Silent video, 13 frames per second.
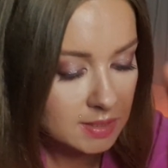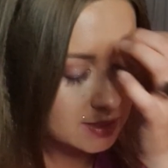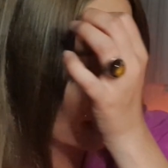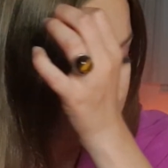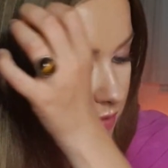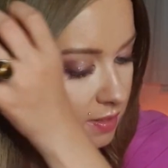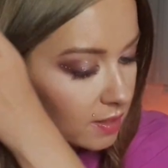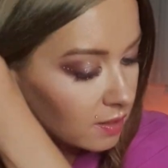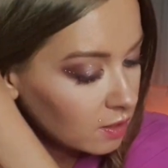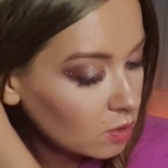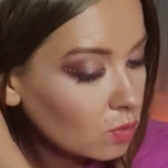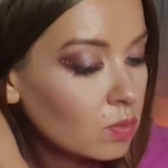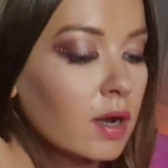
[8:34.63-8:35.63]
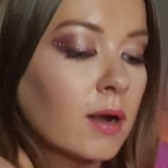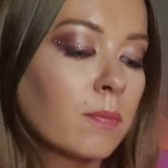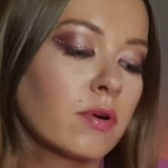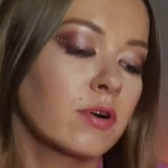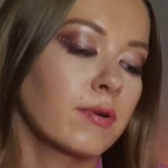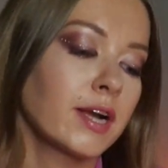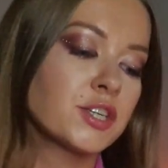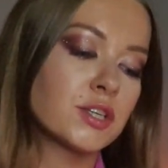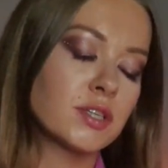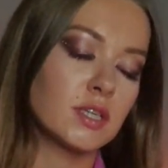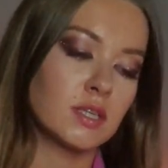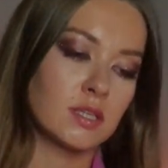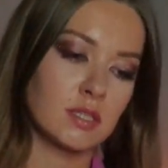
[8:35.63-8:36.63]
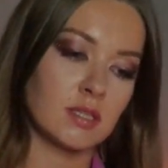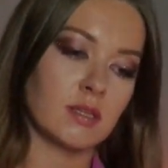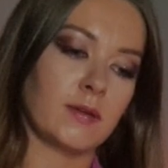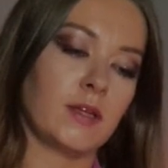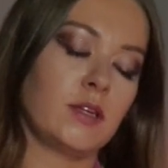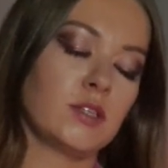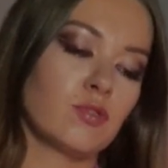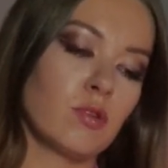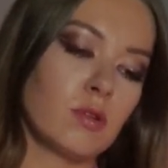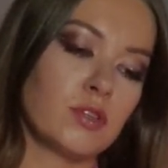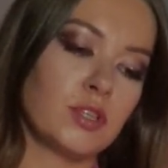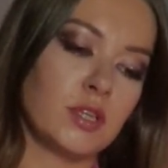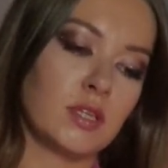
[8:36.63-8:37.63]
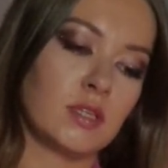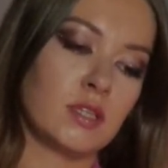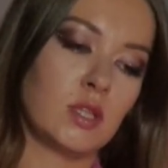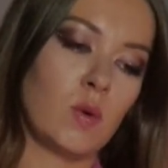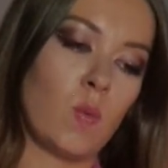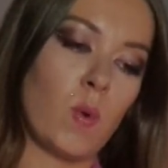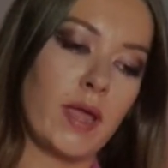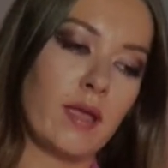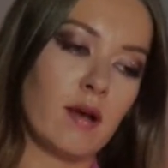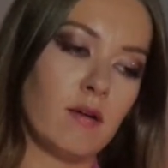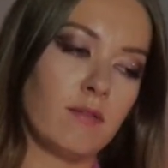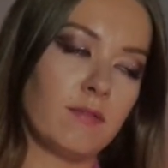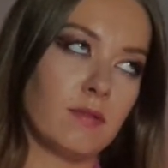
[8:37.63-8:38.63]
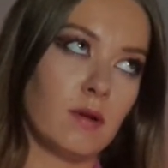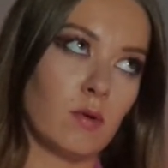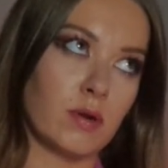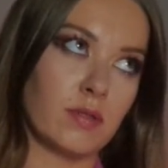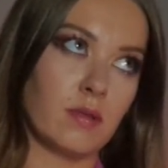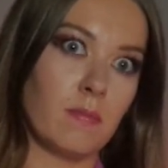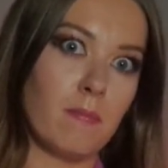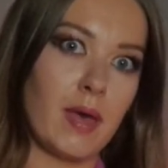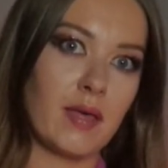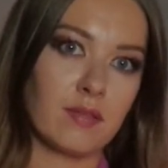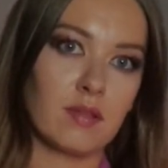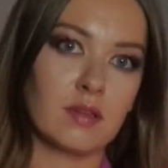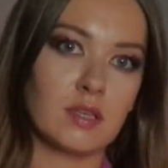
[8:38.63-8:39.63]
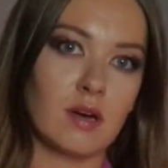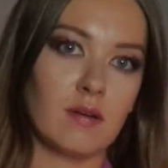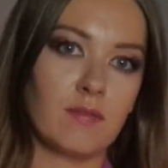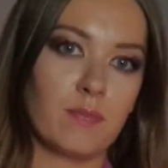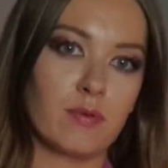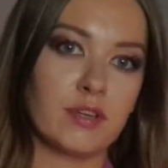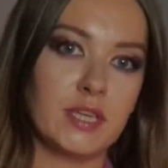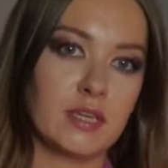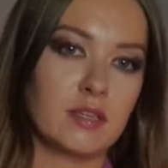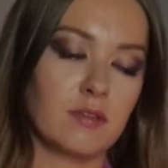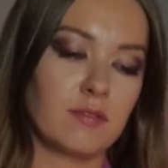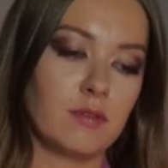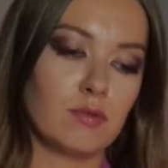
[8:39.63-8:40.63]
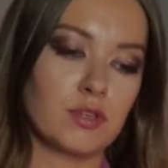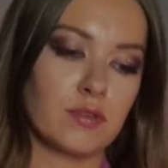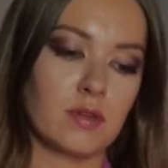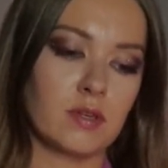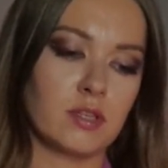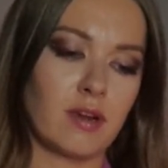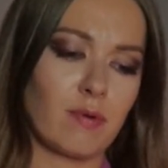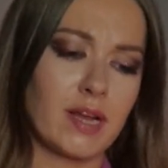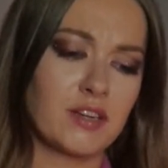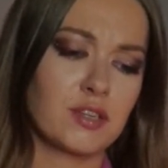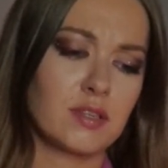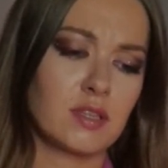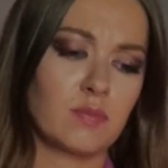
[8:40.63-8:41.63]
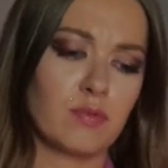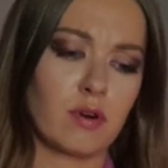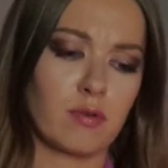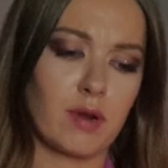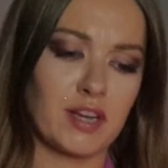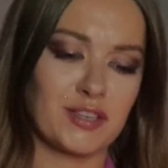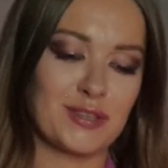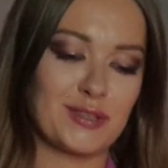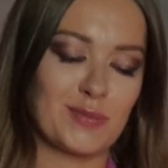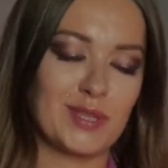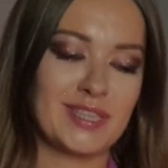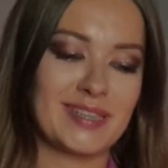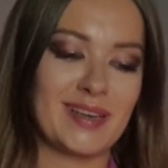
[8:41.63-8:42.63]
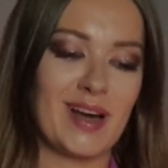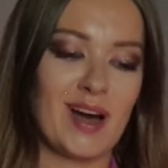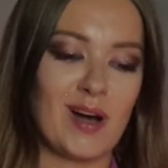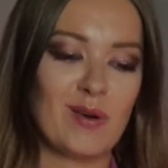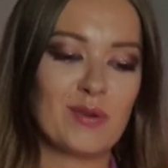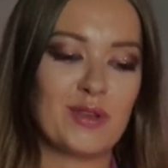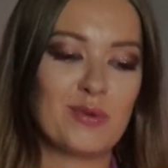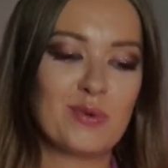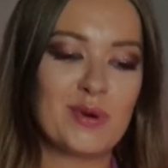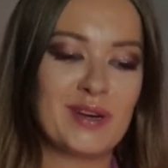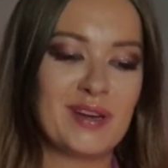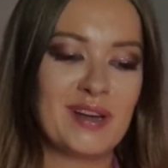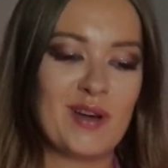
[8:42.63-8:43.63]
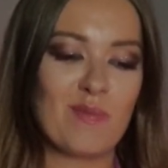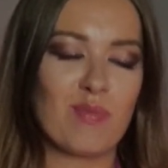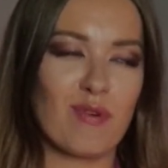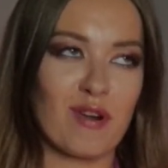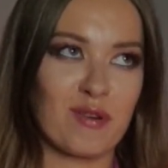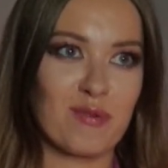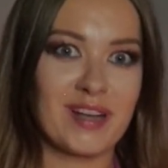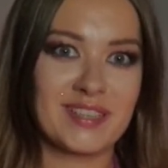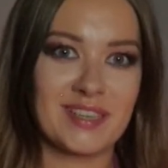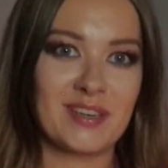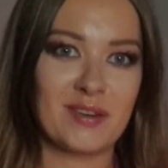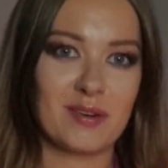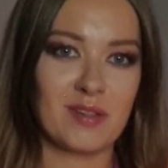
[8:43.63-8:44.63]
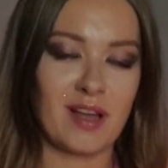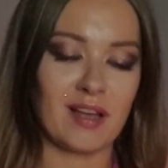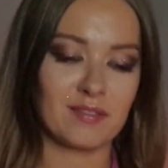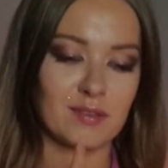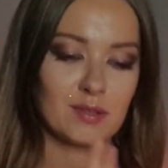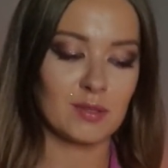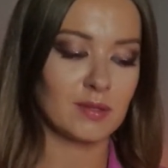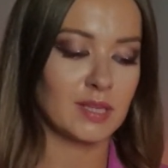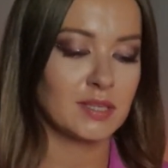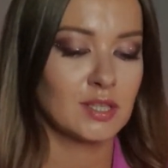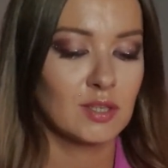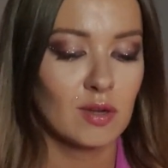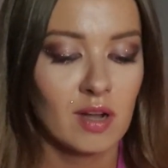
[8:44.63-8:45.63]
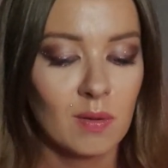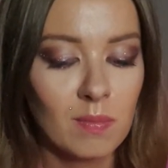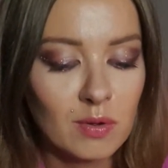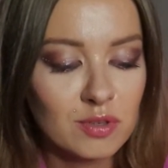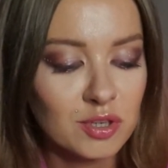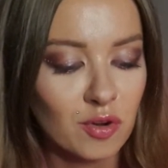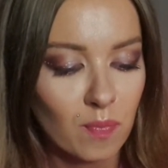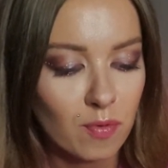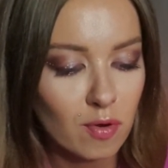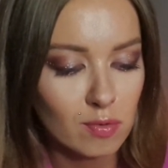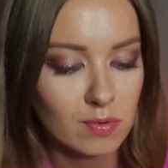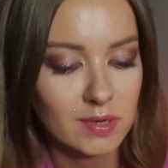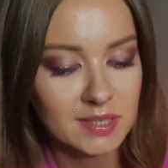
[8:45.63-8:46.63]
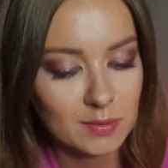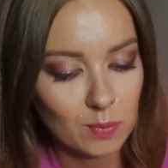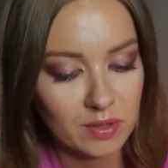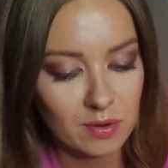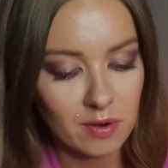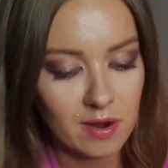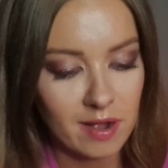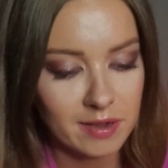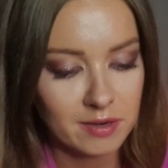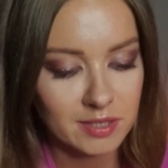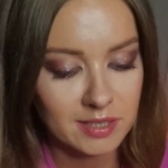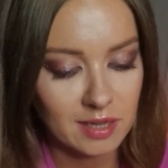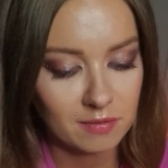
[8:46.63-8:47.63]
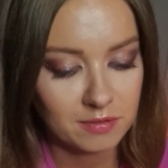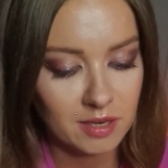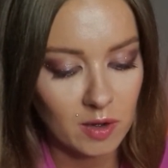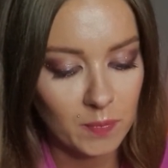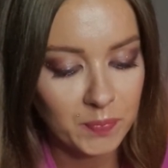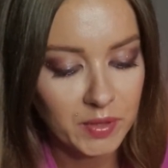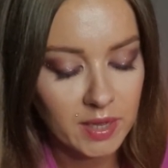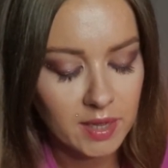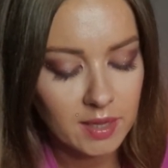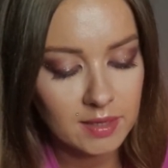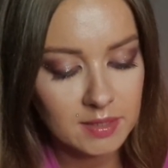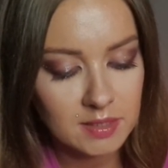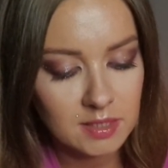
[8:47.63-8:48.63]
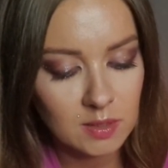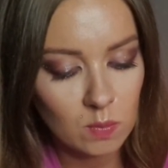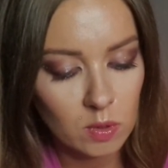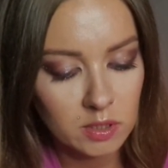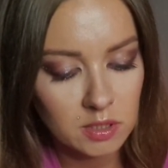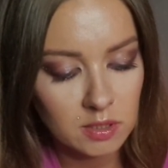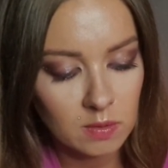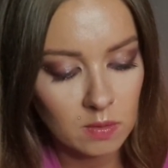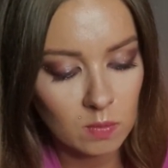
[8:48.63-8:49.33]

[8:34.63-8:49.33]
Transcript: something you are, progressions, it's in astrology, it's the way of, or the method of predicting future. There are directions and progressions, so basically how you progress in your life. Let's talk about your progress with your higher self now. Let's see what